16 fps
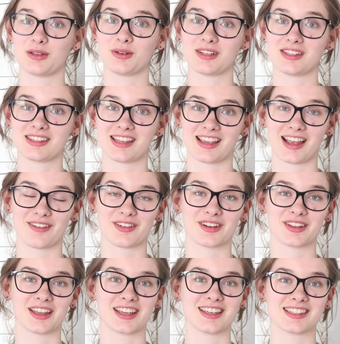cutest thing
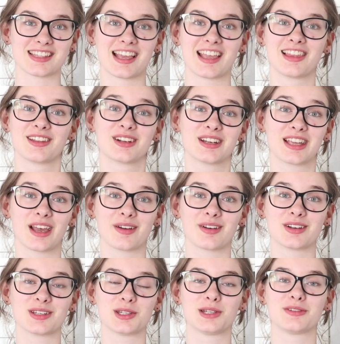ever that he's like learning how
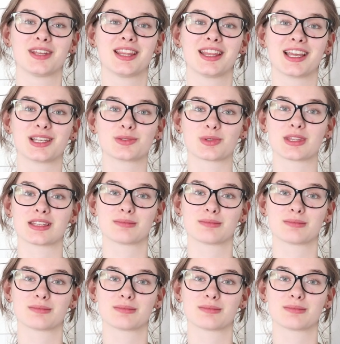to do different things with